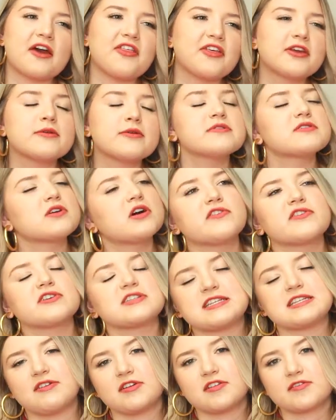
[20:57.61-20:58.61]
I think it was over
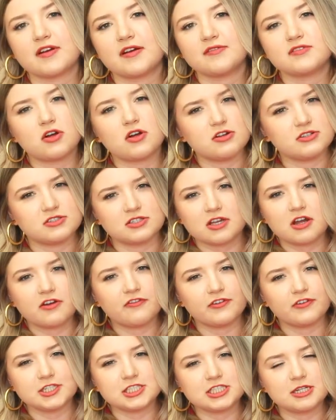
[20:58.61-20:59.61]
seventy-five dollars, you got free